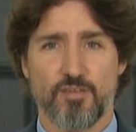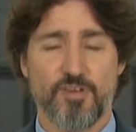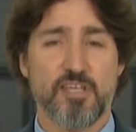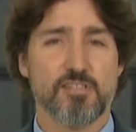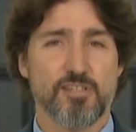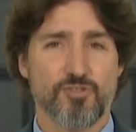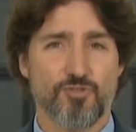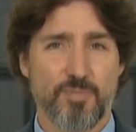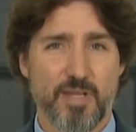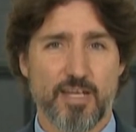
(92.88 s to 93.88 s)
face
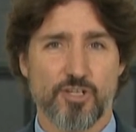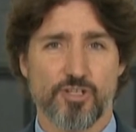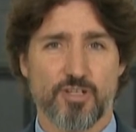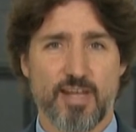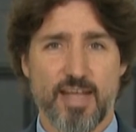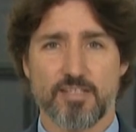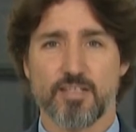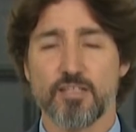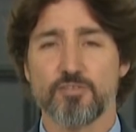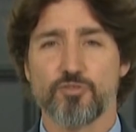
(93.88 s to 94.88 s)
discrimination as
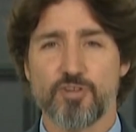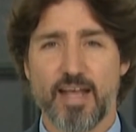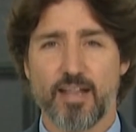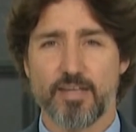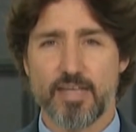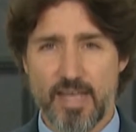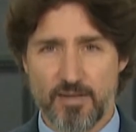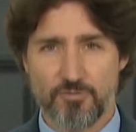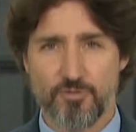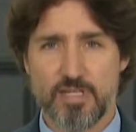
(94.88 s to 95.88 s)
a lived reality
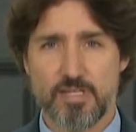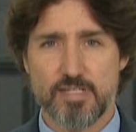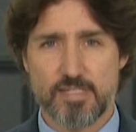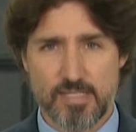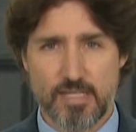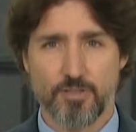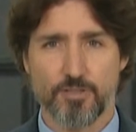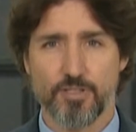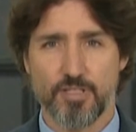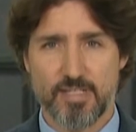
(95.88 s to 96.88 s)
every
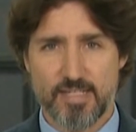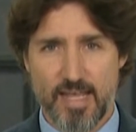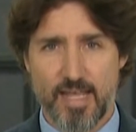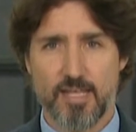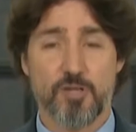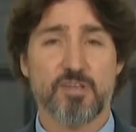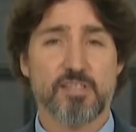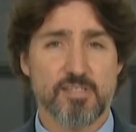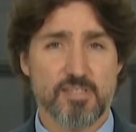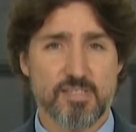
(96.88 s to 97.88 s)
single day. There
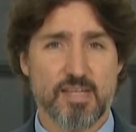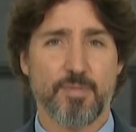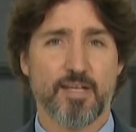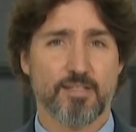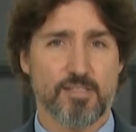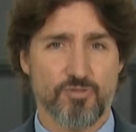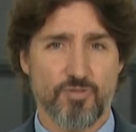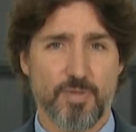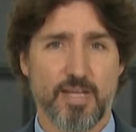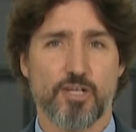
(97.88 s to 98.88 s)
is systemic
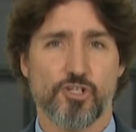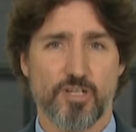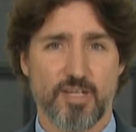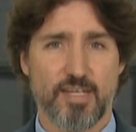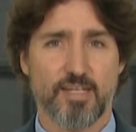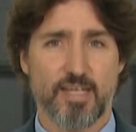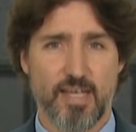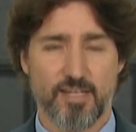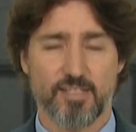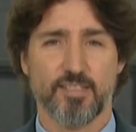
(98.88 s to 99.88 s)
discrimination in
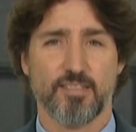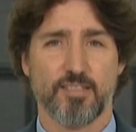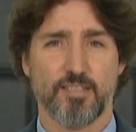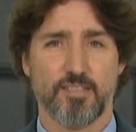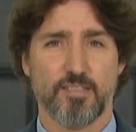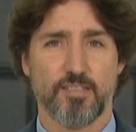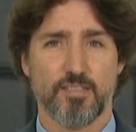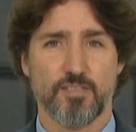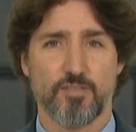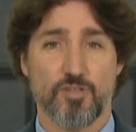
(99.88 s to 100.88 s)
Canada,
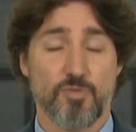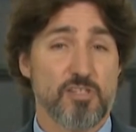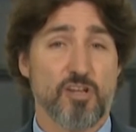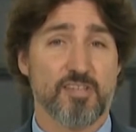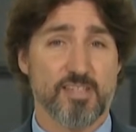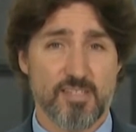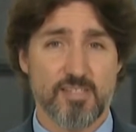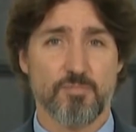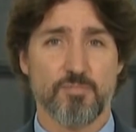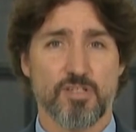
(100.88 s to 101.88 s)
which means our
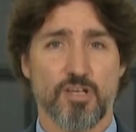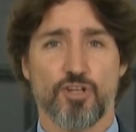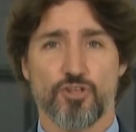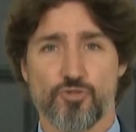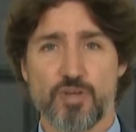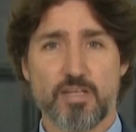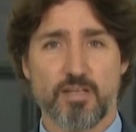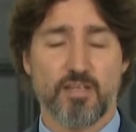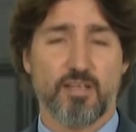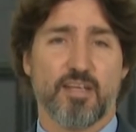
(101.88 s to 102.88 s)
systems
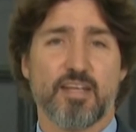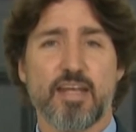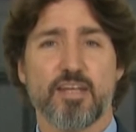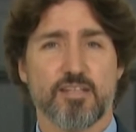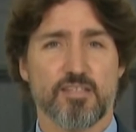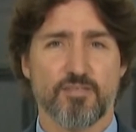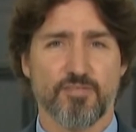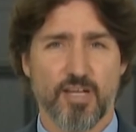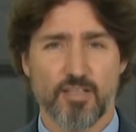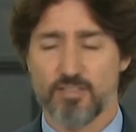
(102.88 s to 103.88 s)
treat Canadians
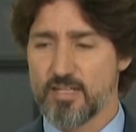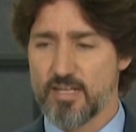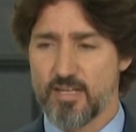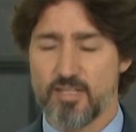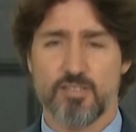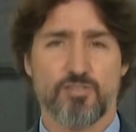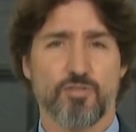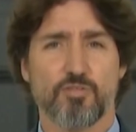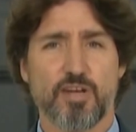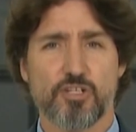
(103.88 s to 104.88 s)
of color, Canadians
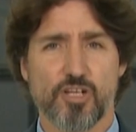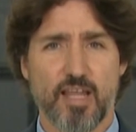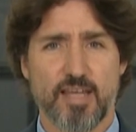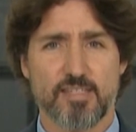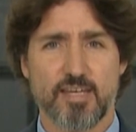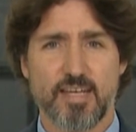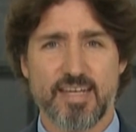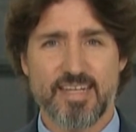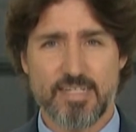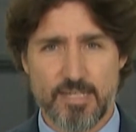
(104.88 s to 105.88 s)
who are racialized,
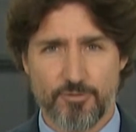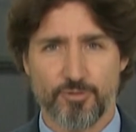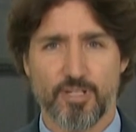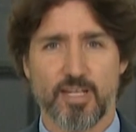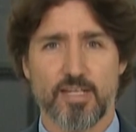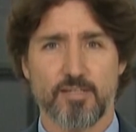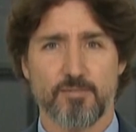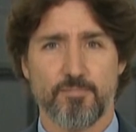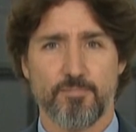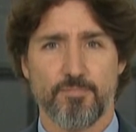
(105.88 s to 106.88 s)
differently
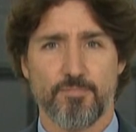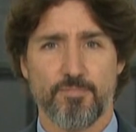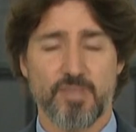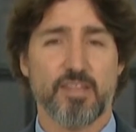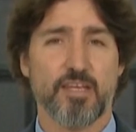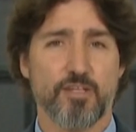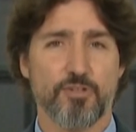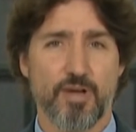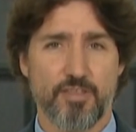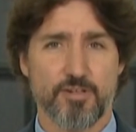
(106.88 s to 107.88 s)
than they
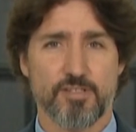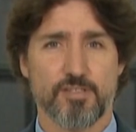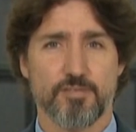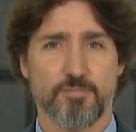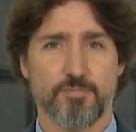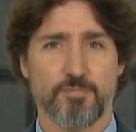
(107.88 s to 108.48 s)
do others.